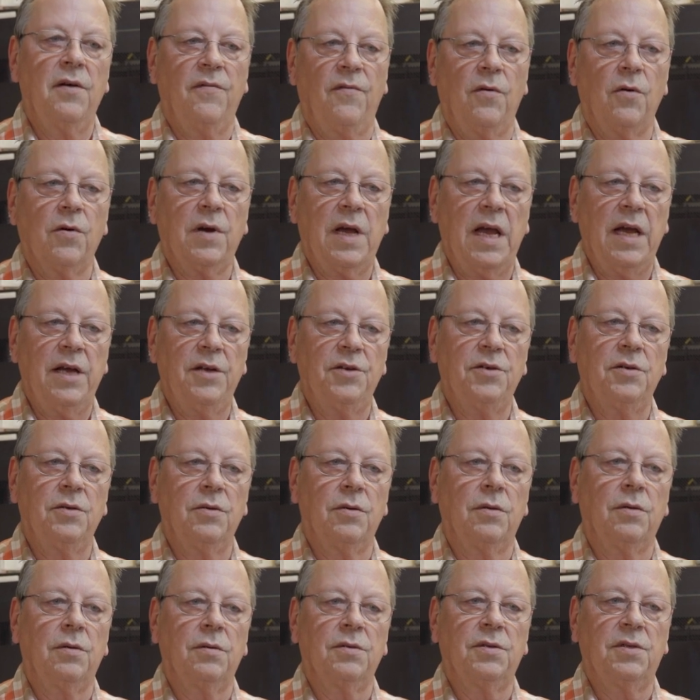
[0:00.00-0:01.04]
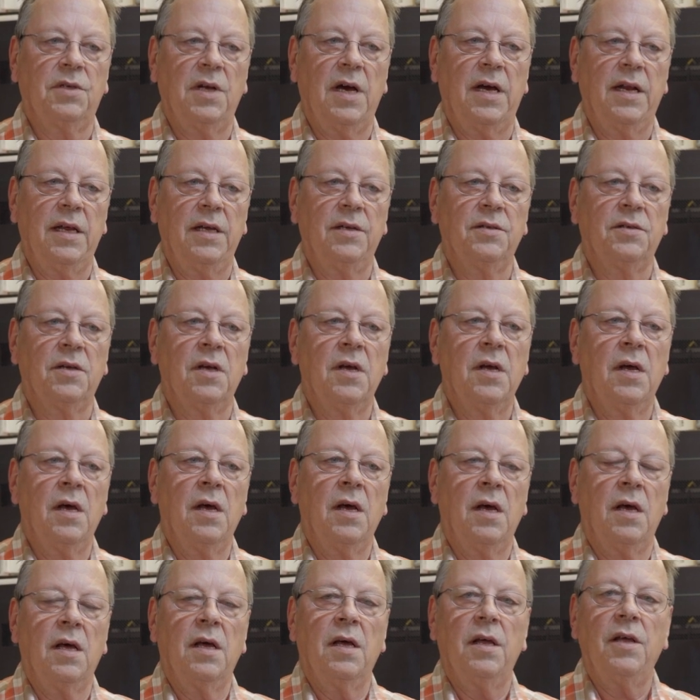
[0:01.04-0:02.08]
vocational studies.
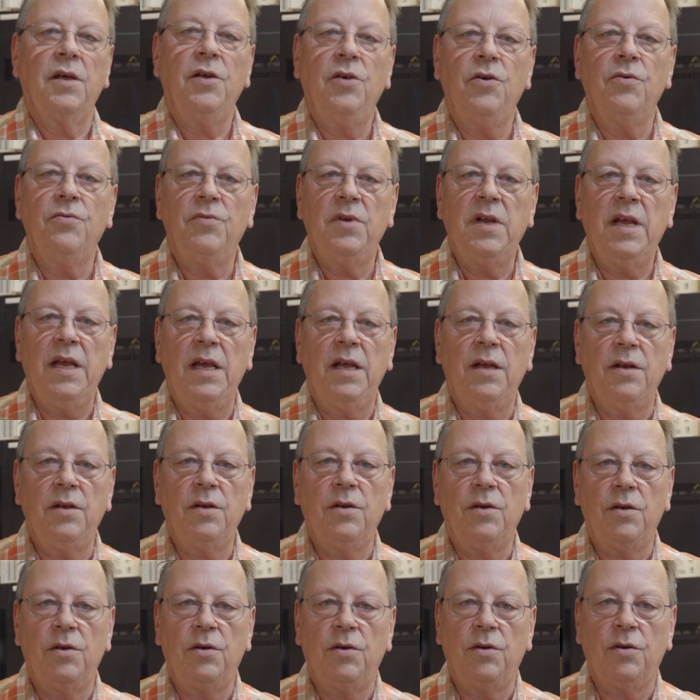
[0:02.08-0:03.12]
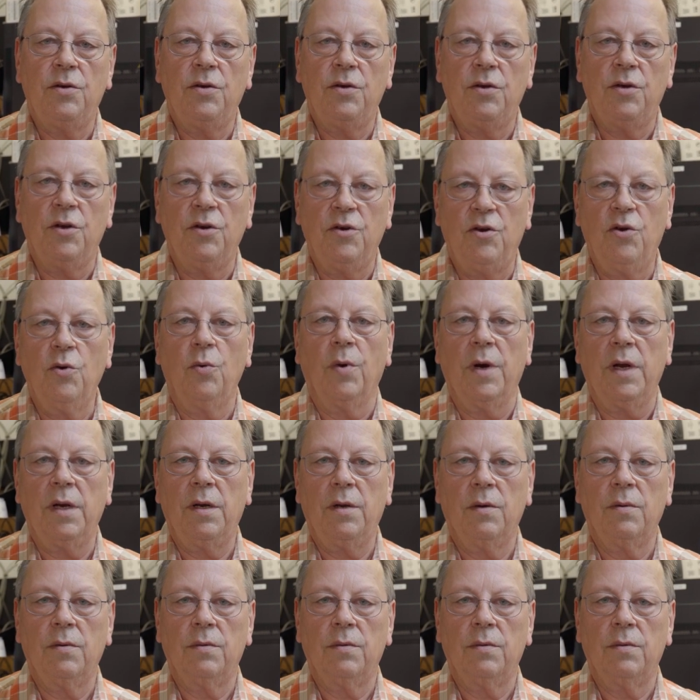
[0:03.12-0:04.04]
You need to do it.